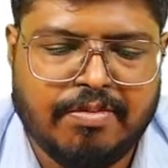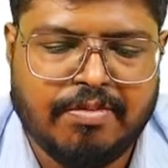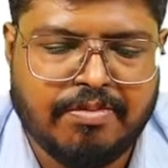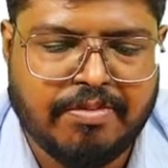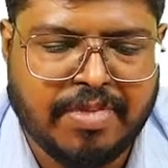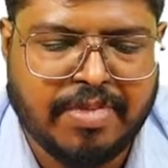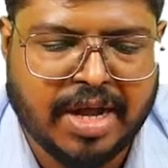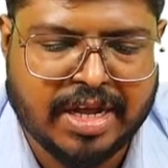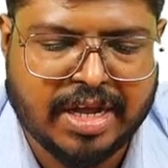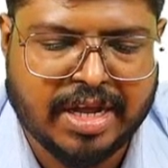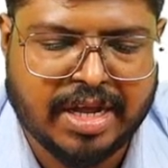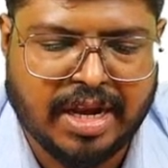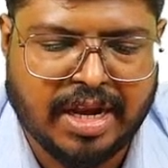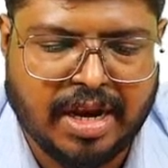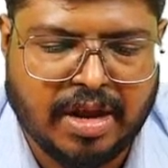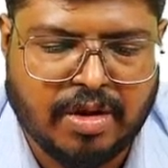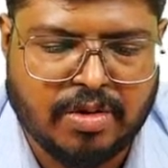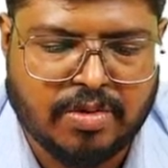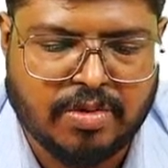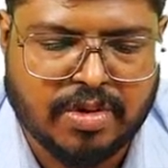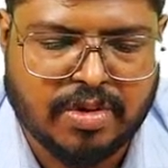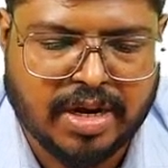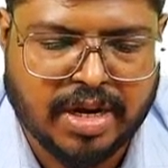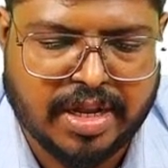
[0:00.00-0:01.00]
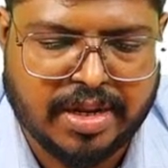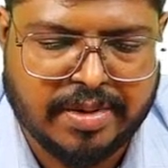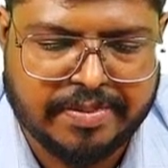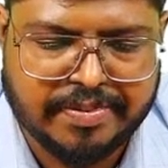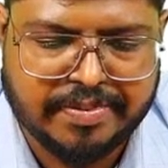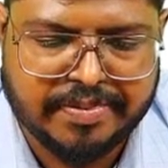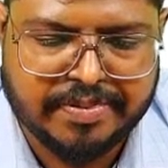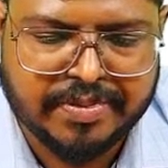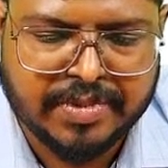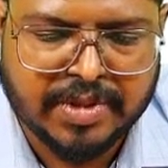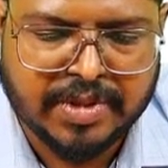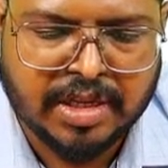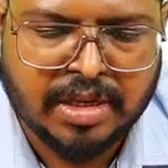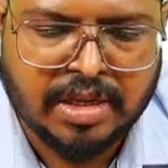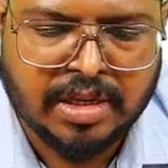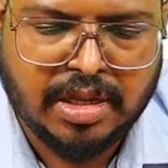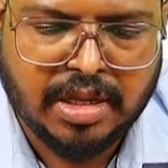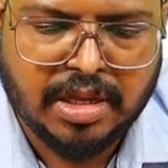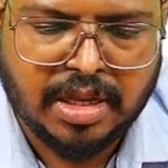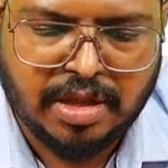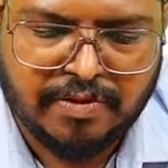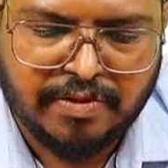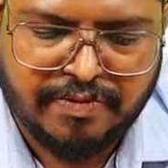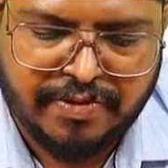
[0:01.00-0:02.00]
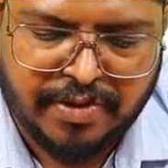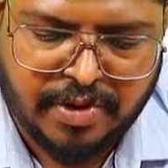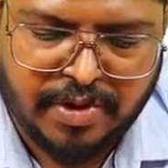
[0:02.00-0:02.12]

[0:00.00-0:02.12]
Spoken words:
buccal outline. If you